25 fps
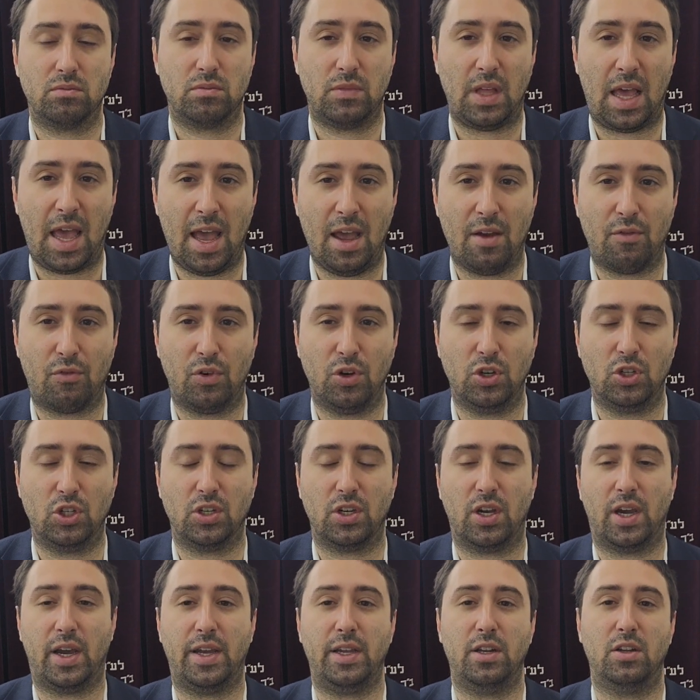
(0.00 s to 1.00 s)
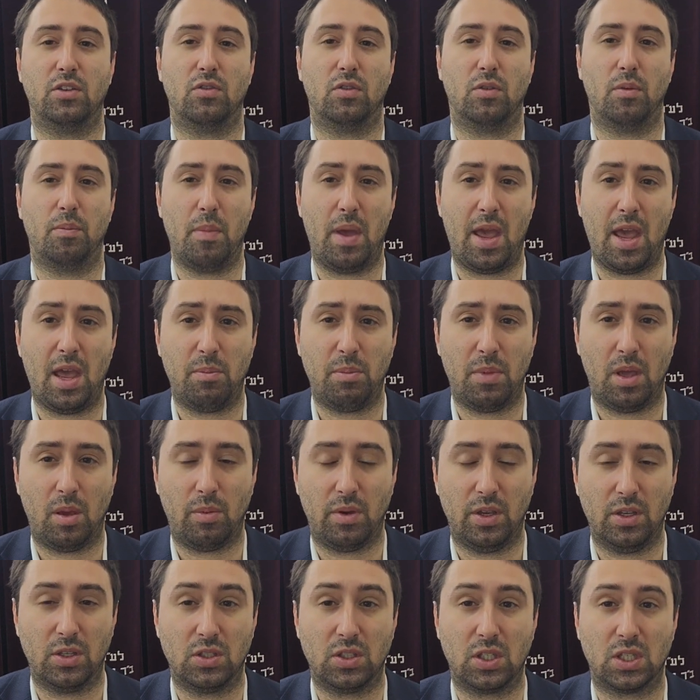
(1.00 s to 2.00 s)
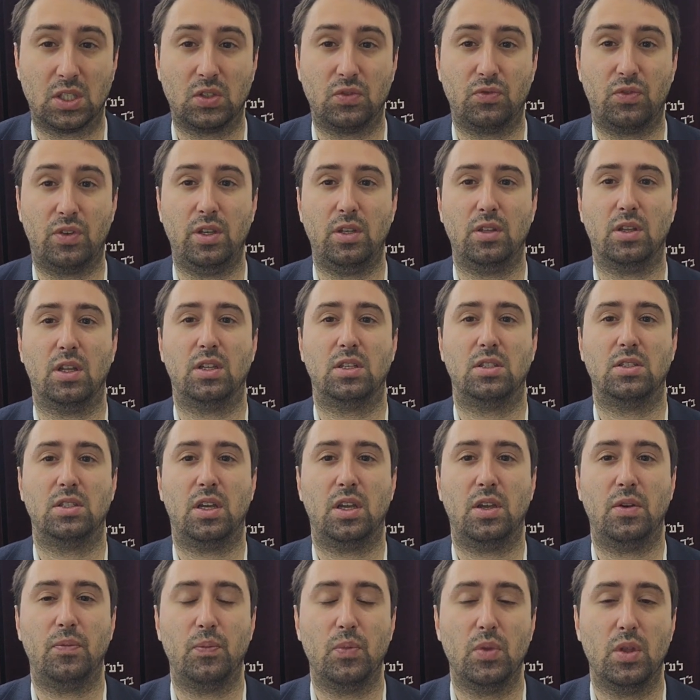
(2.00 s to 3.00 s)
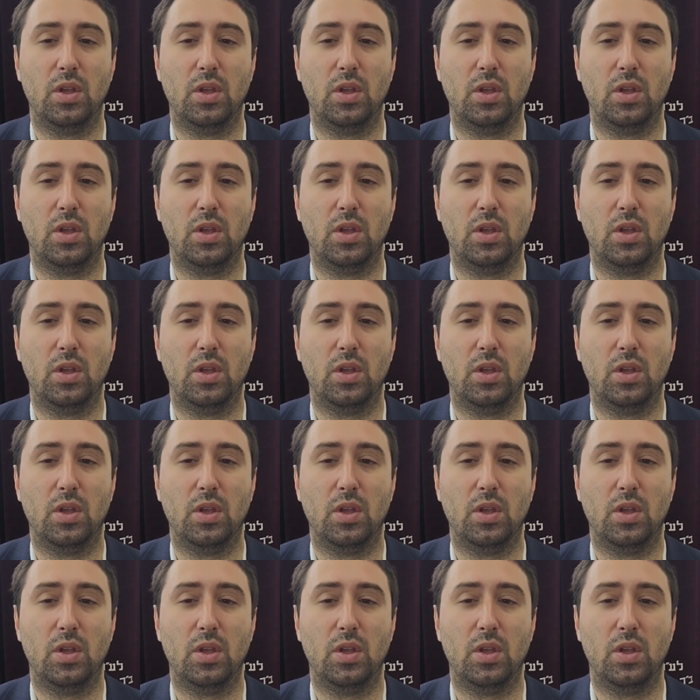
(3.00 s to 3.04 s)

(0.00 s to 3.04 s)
The average height of a man maybe is 6 feet, let's say.